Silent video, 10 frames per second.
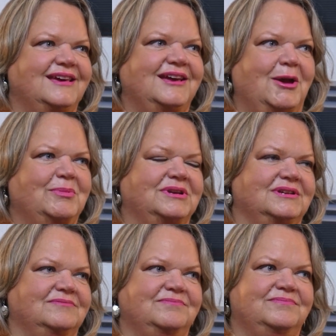happen
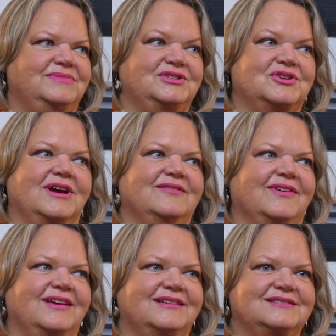to be
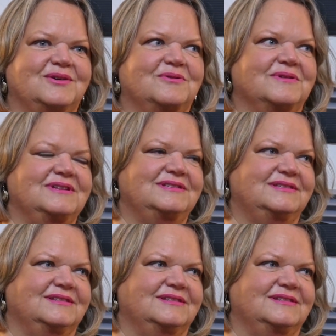driving is always.